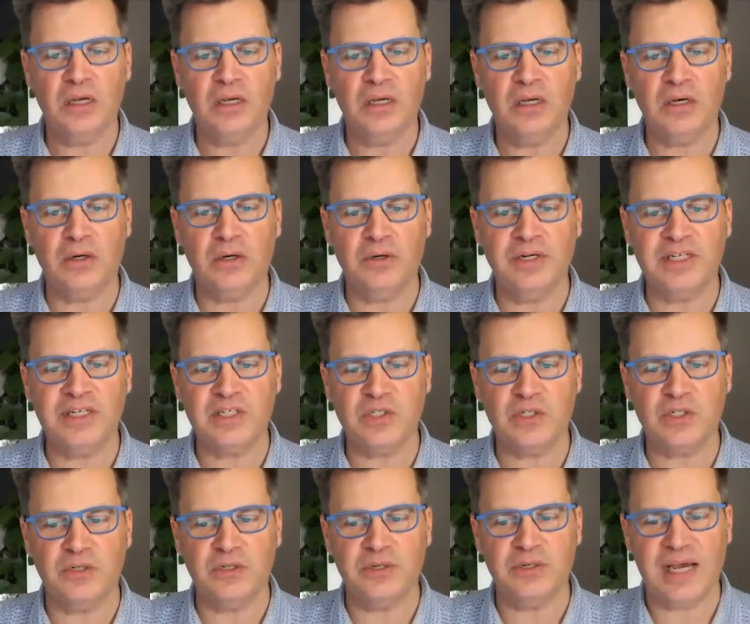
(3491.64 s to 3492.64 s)
on its
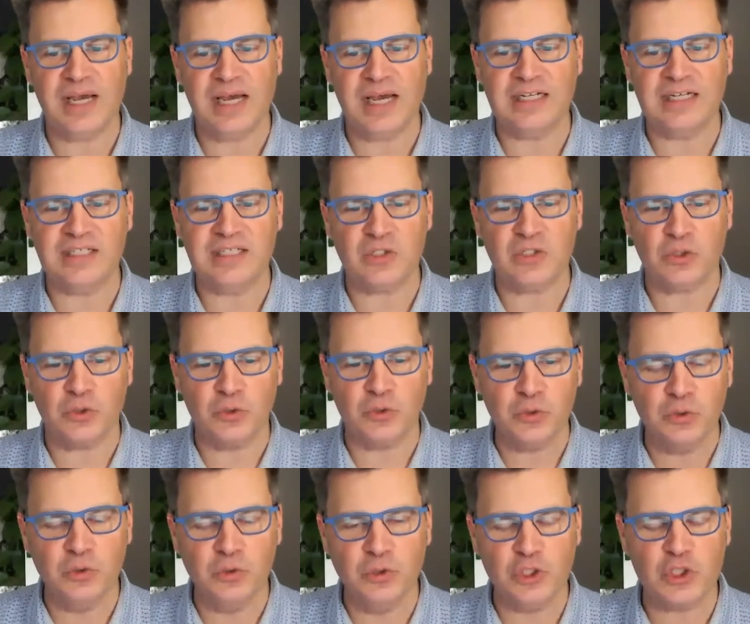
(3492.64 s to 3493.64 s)
own, and it's
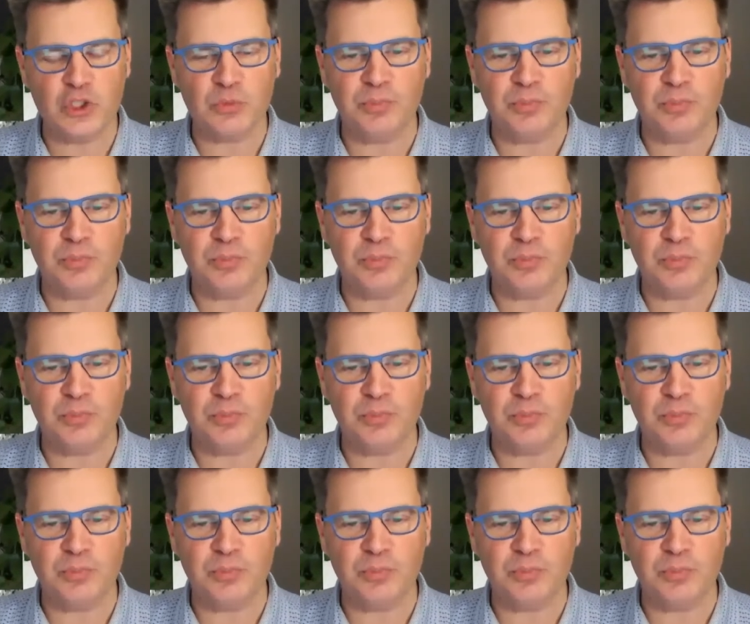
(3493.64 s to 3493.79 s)
ruled